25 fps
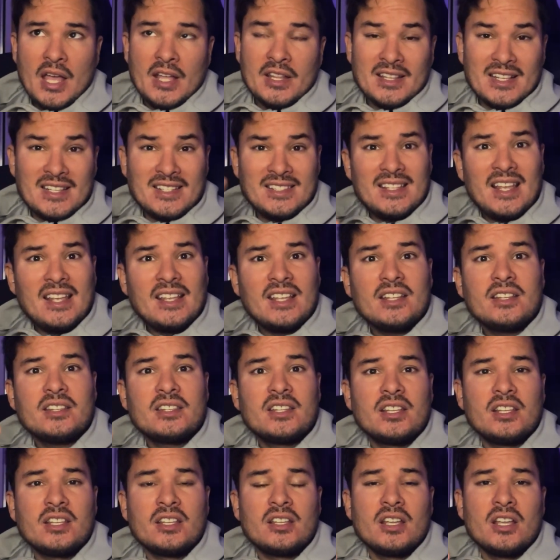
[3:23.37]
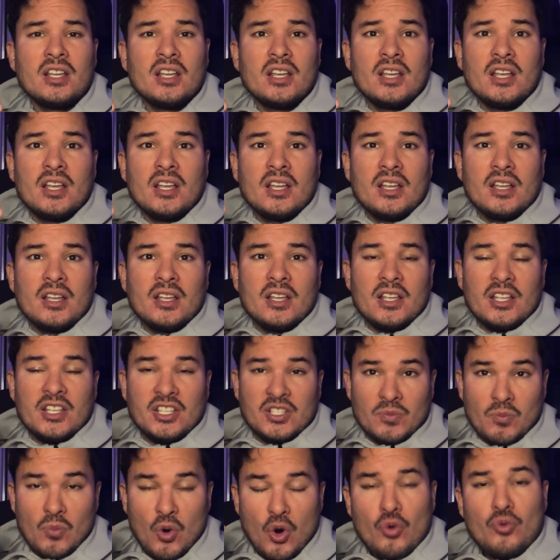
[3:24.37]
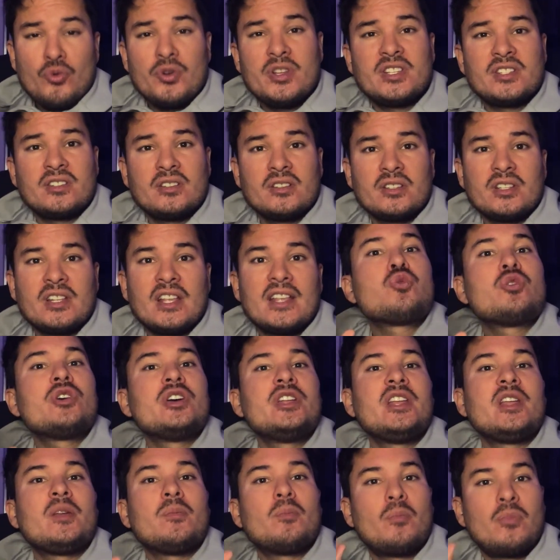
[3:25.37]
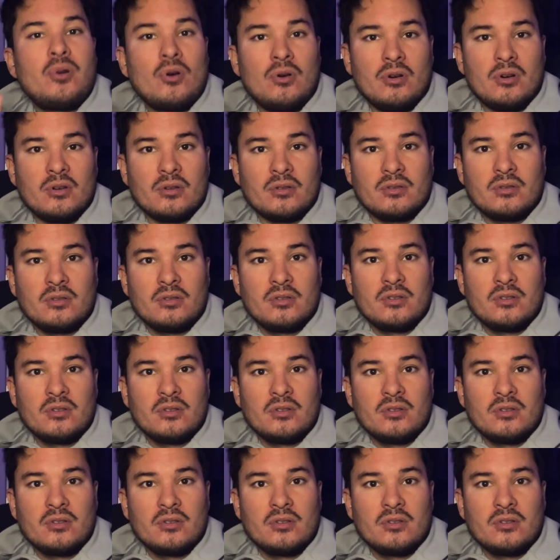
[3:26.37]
The second thing is more recent, quitting porn.